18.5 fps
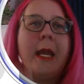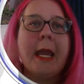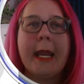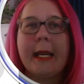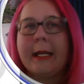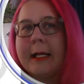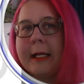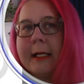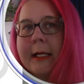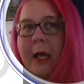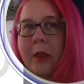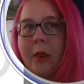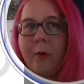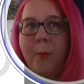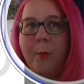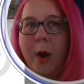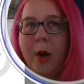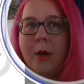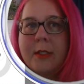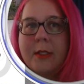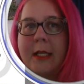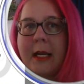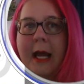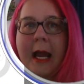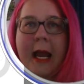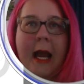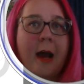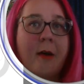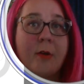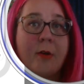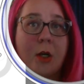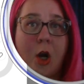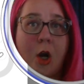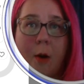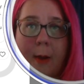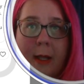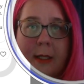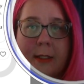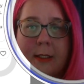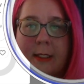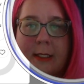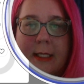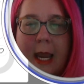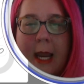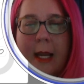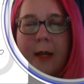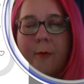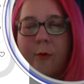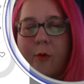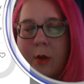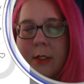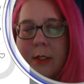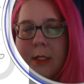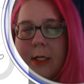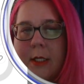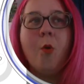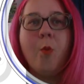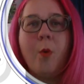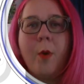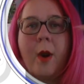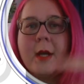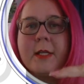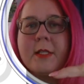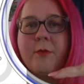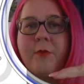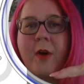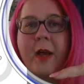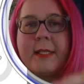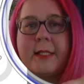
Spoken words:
In another post that I have, it comments tech, for instance. Whereas if I